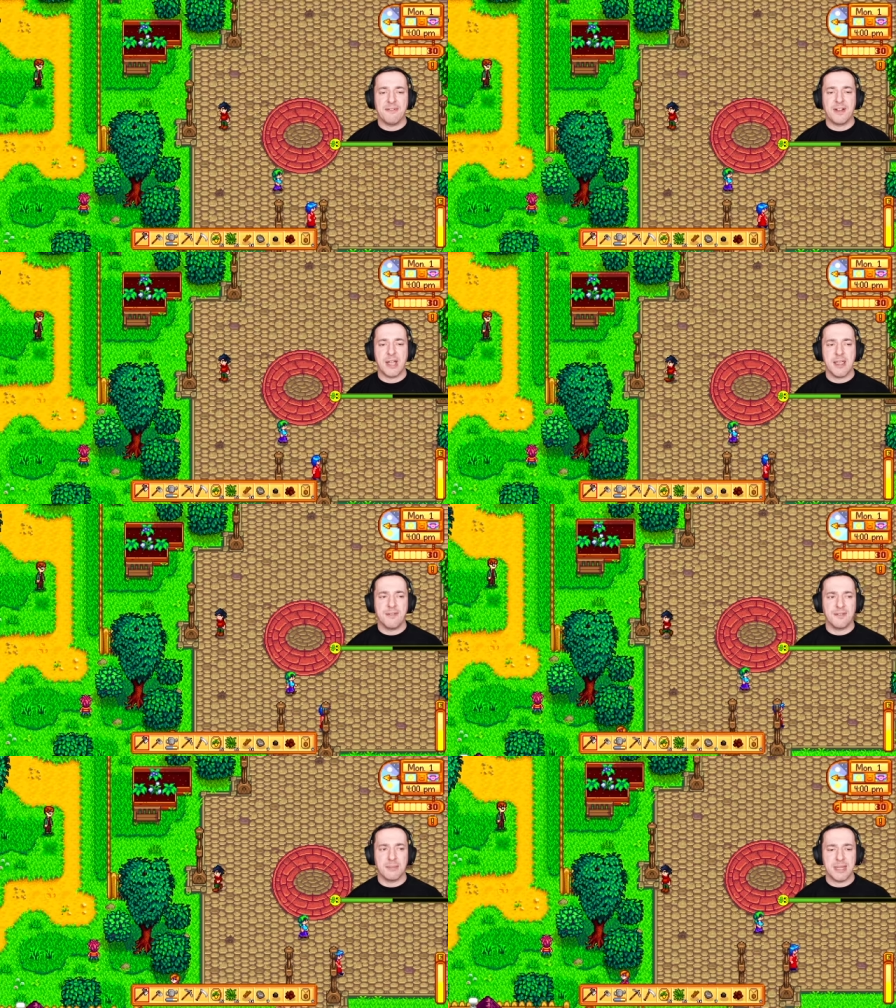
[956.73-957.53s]

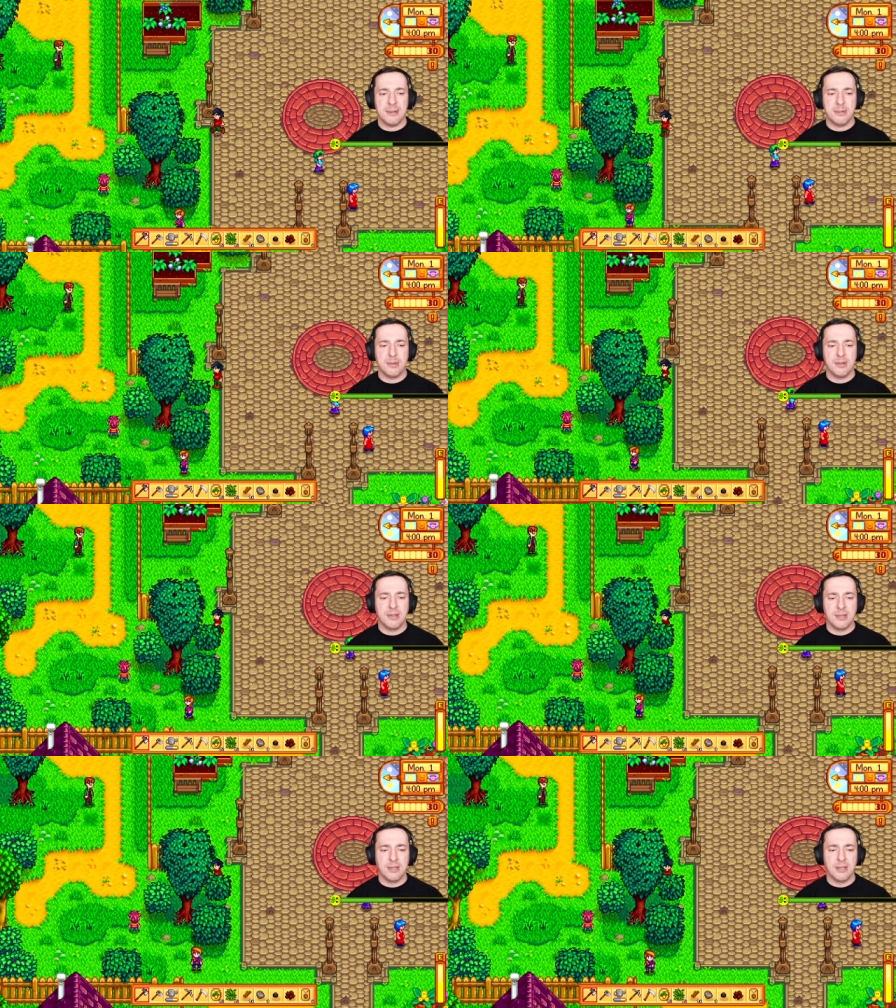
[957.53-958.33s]
five of the people.
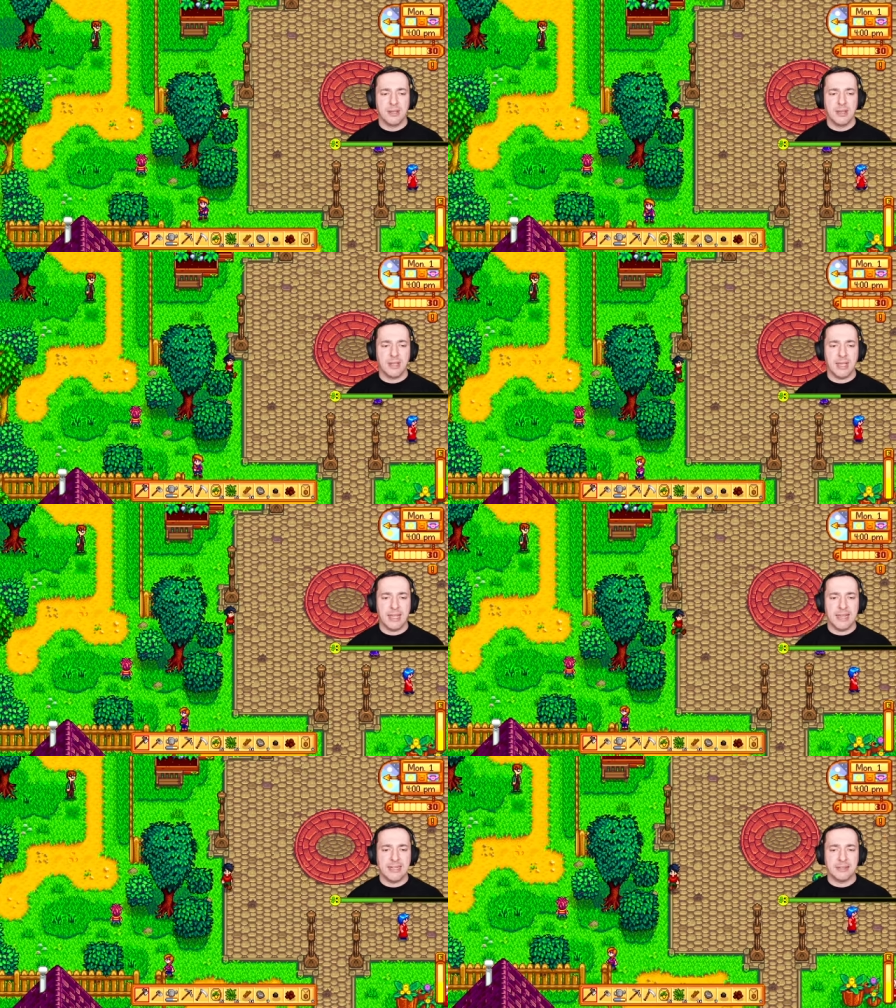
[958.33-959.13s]

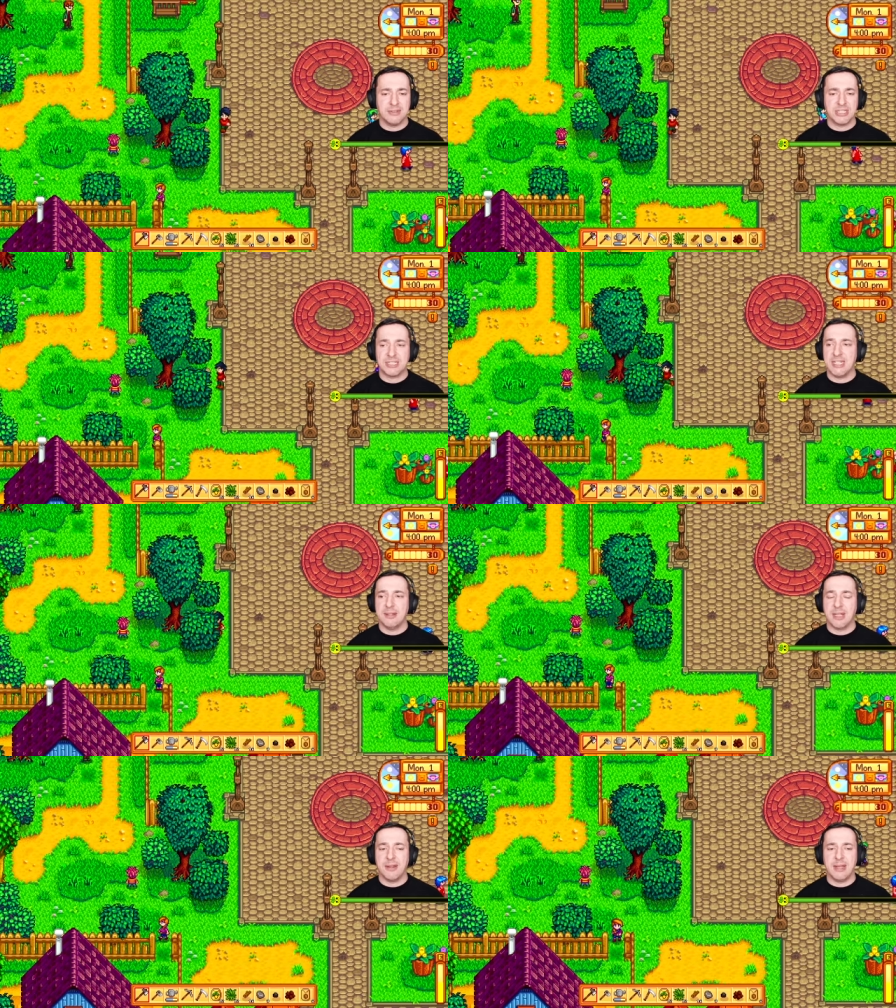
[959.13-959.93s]
And we just
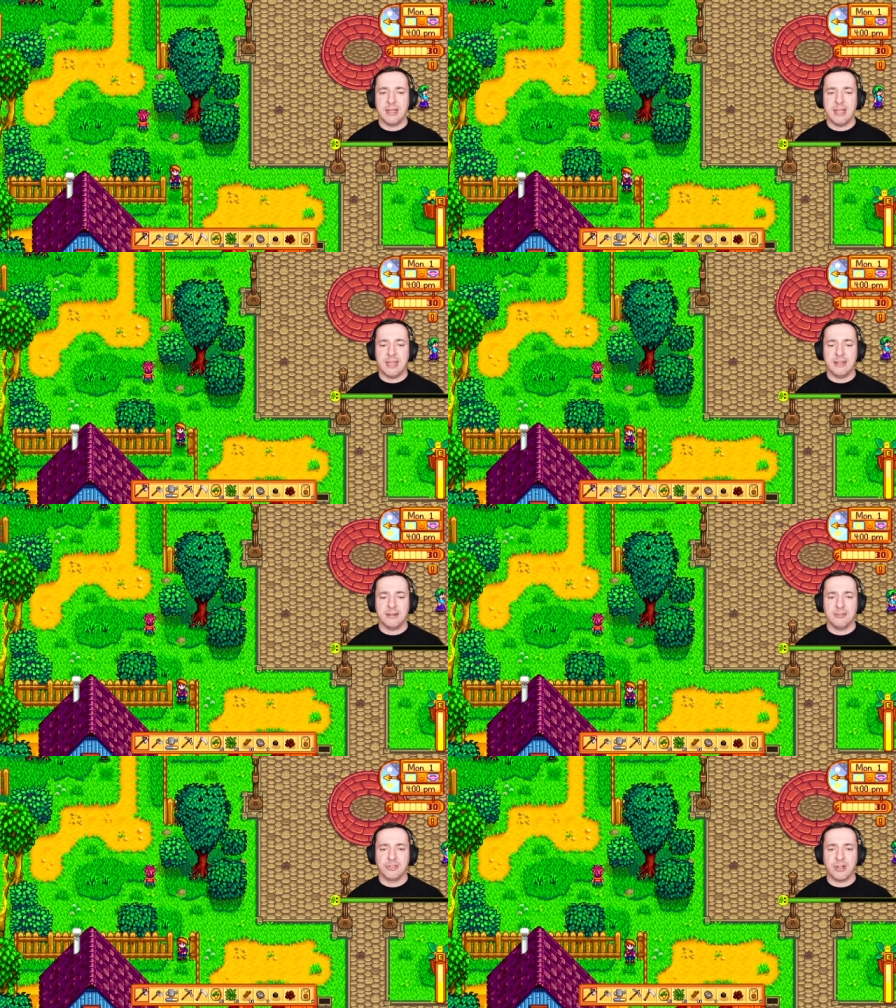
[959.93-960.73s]
keep going
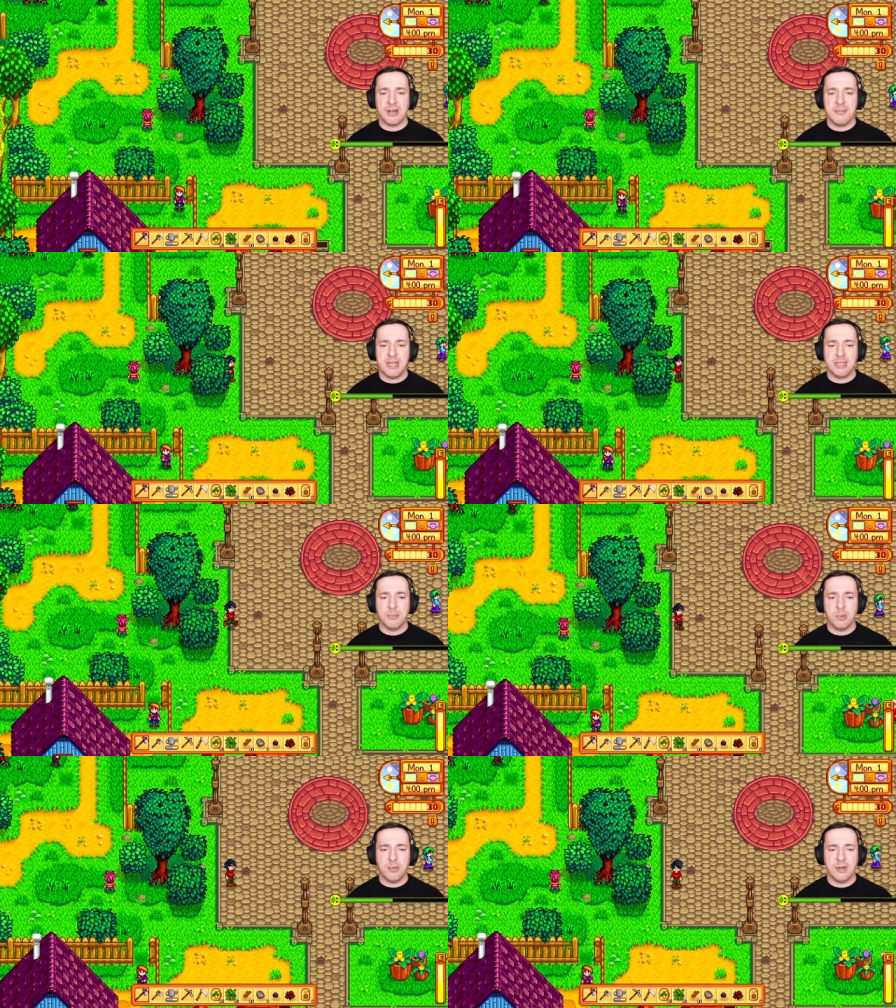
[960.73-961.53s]
and try and meet
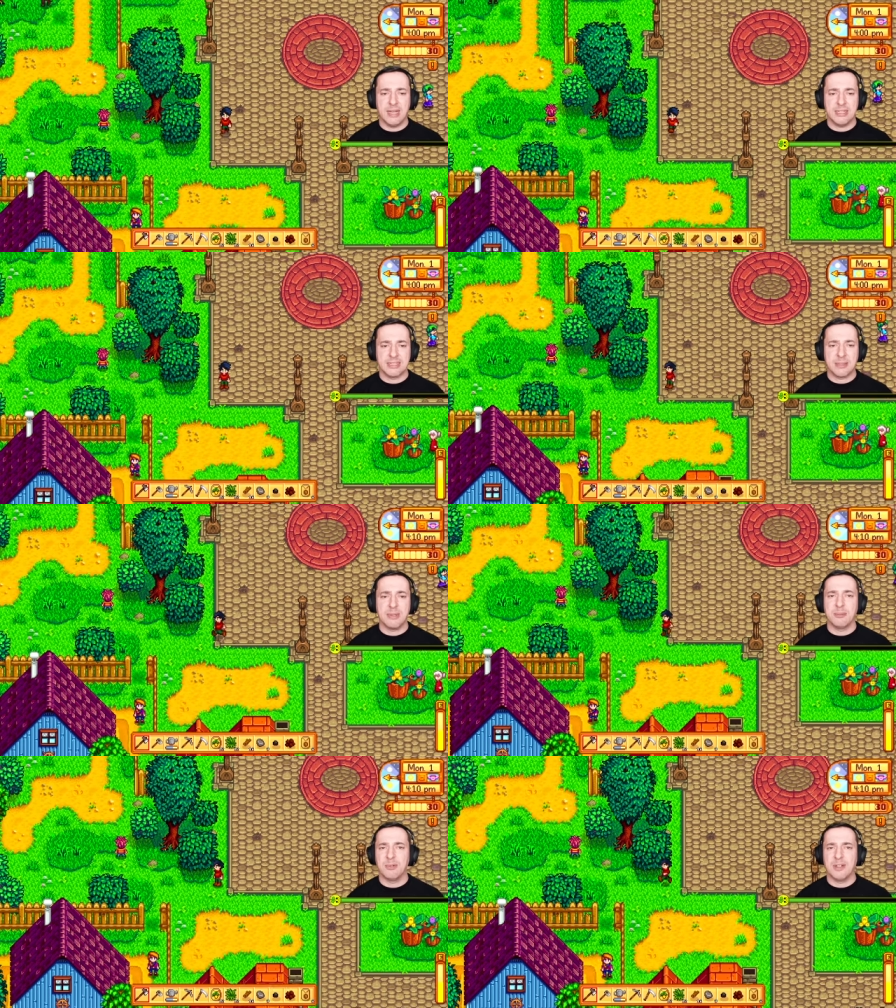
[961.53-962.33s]
them all. And some
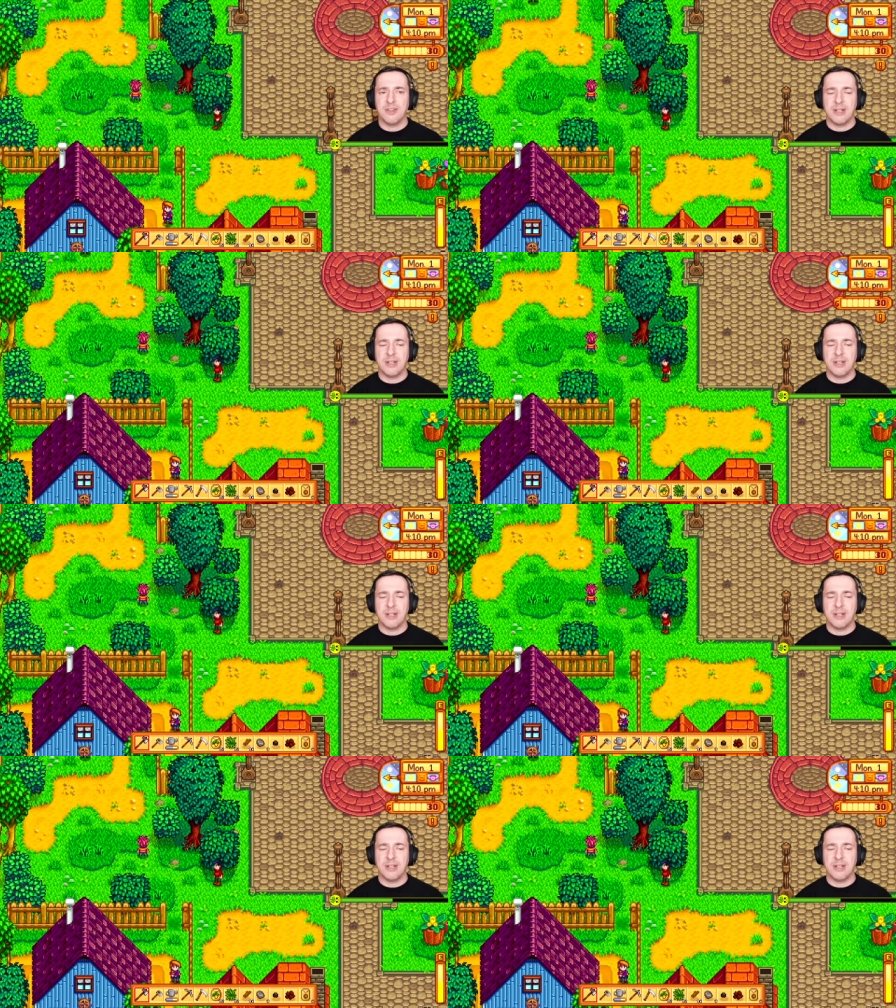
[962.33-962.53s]
of them will give